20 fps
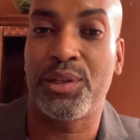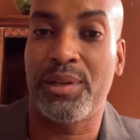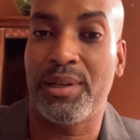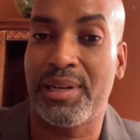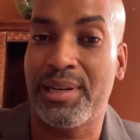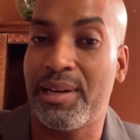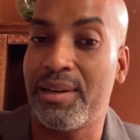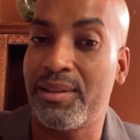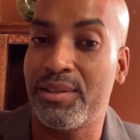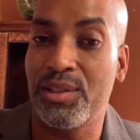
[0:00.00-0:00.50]
The
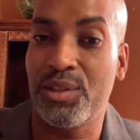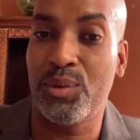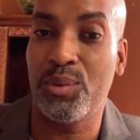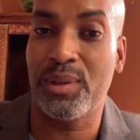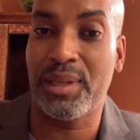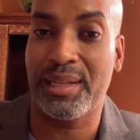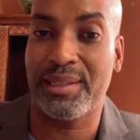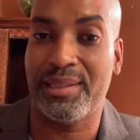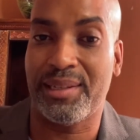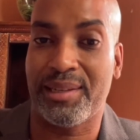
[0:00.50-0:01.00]
client doesn't know
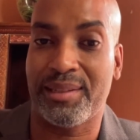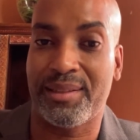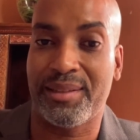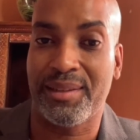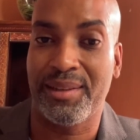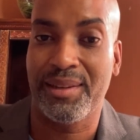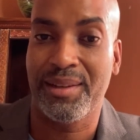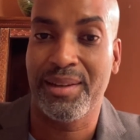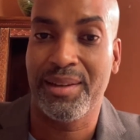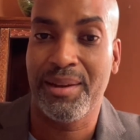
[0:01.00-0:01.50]
that yet,
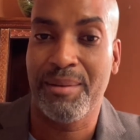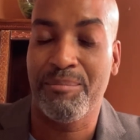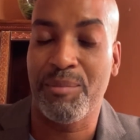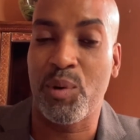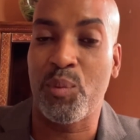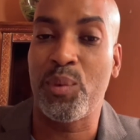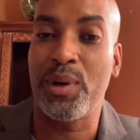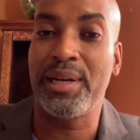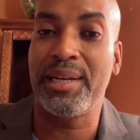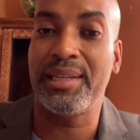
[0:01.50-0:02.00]
but
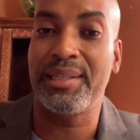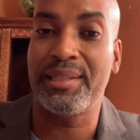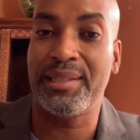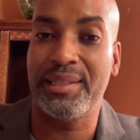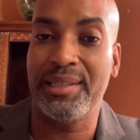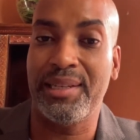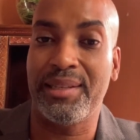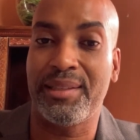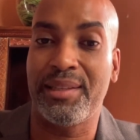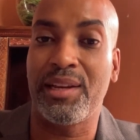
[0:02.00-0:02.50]
when they
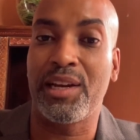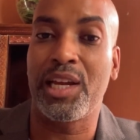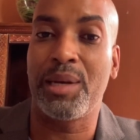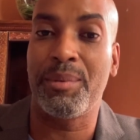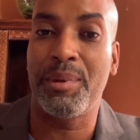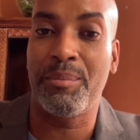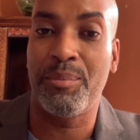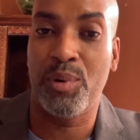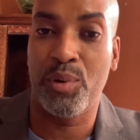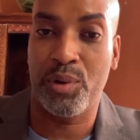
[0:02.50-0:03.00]
see it, they're going to
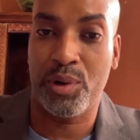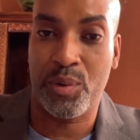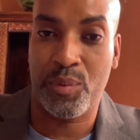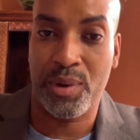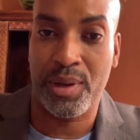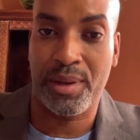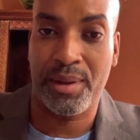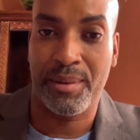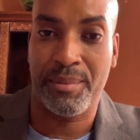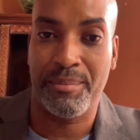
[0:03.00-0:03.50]
be blown
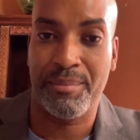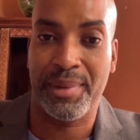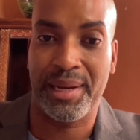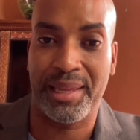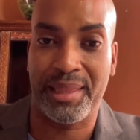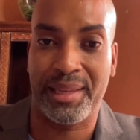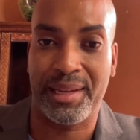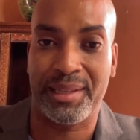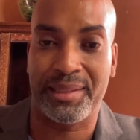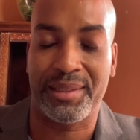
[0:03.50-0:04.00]
away by
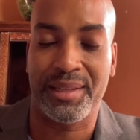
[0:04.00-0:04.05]
that.